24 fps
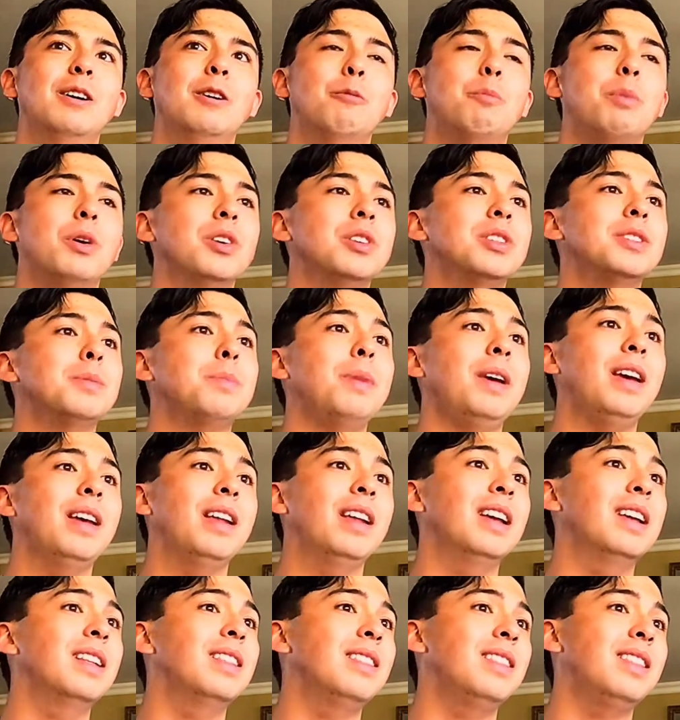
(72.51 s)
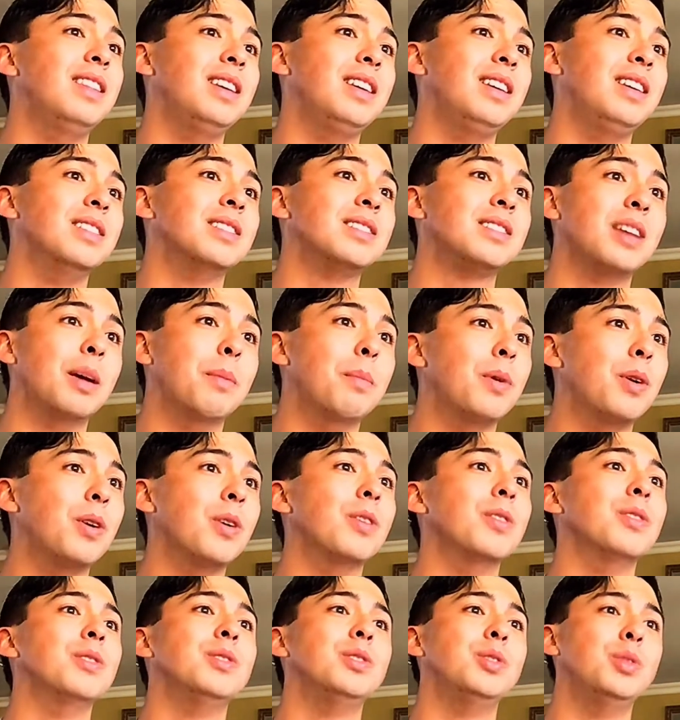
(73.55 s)
participate in the summer
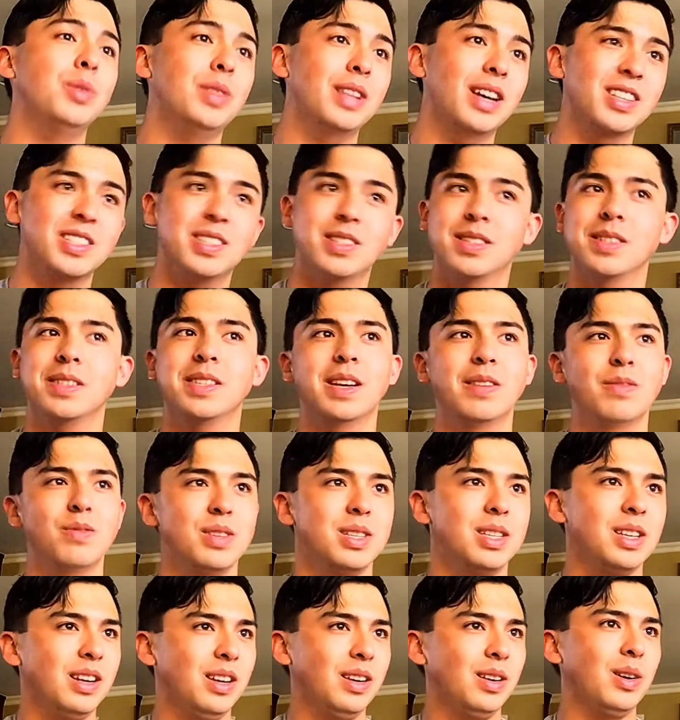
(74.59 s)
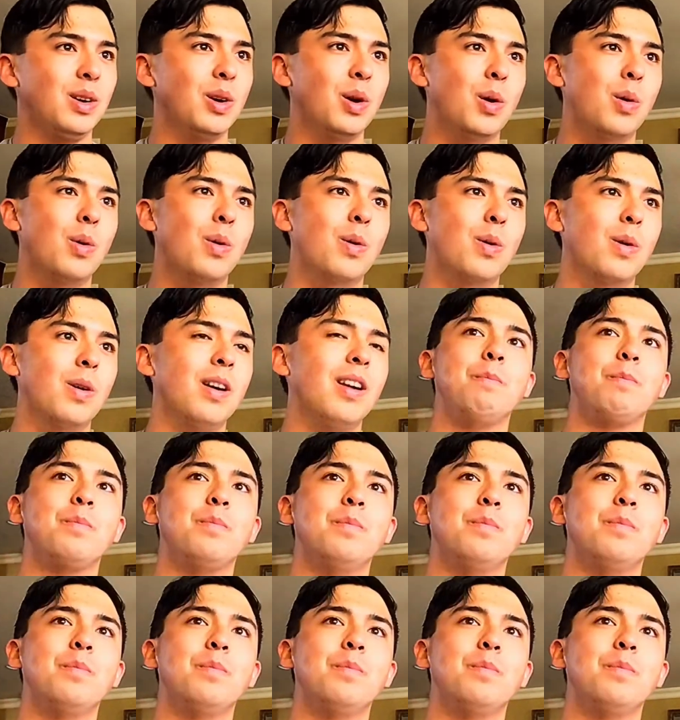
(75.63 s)
2017 cohort.